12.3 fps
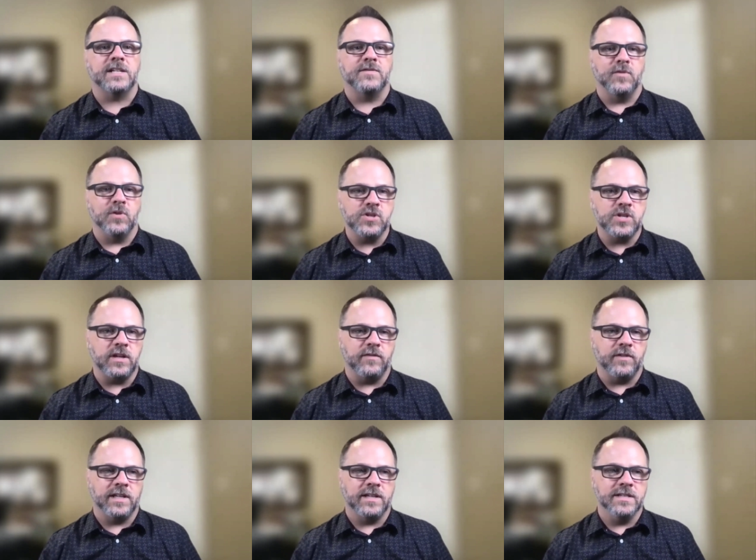version of
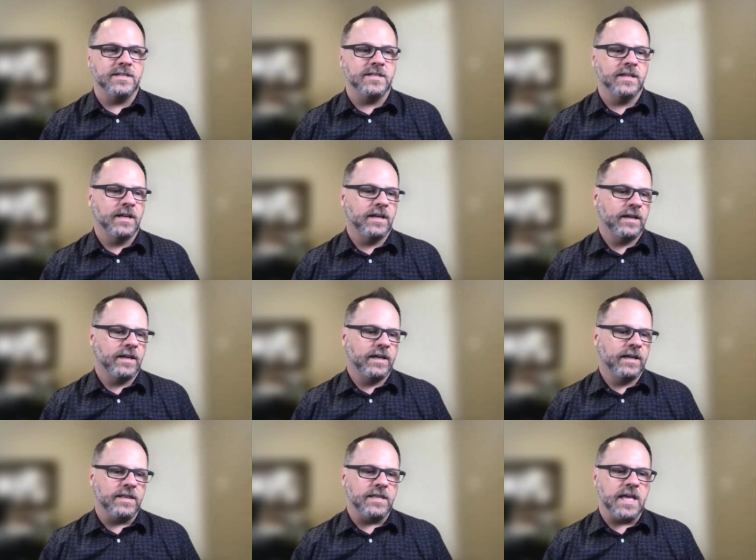it is,
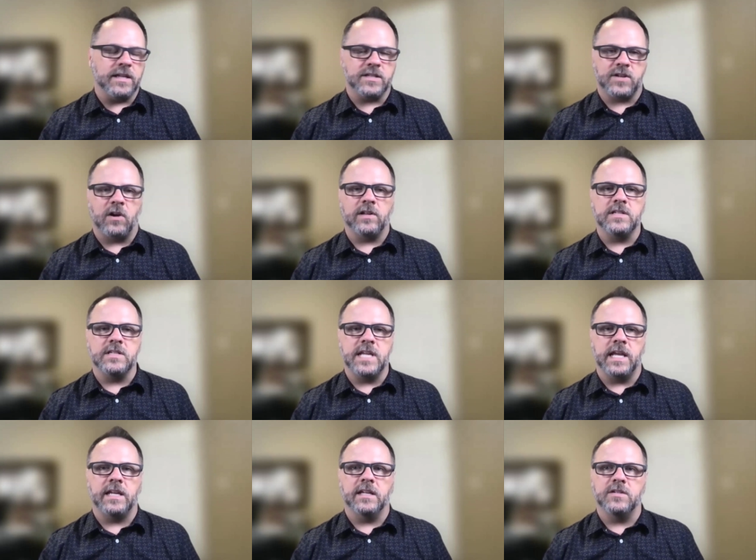that is starting to
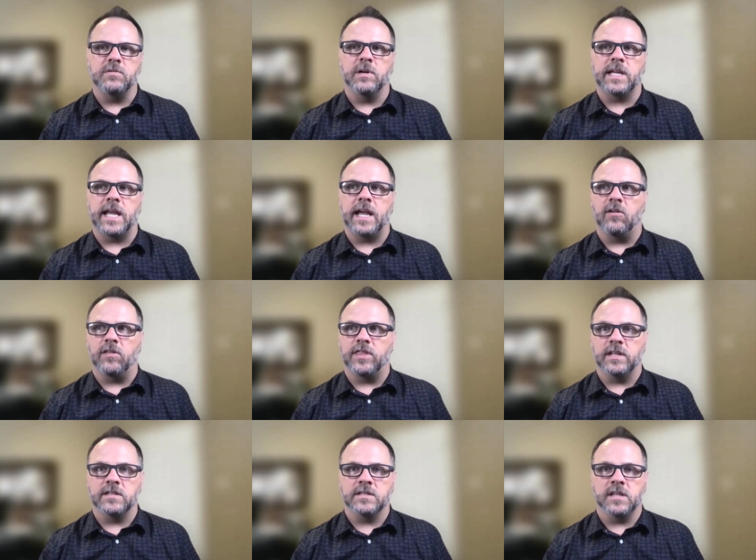take into account
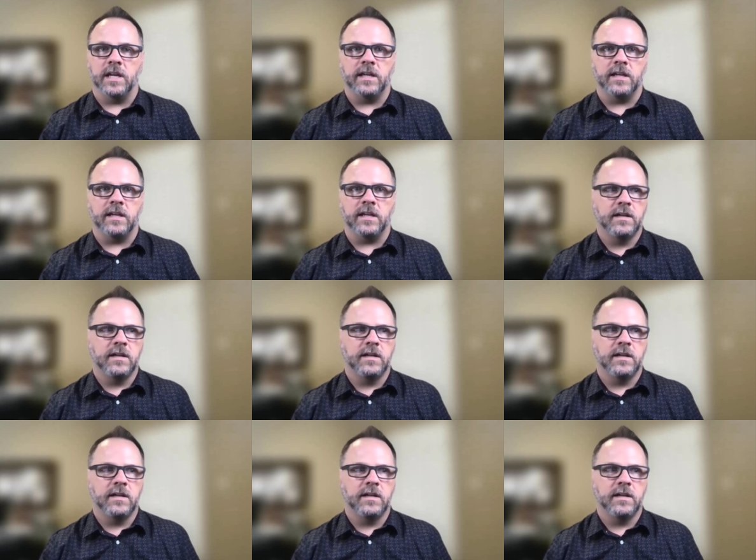things like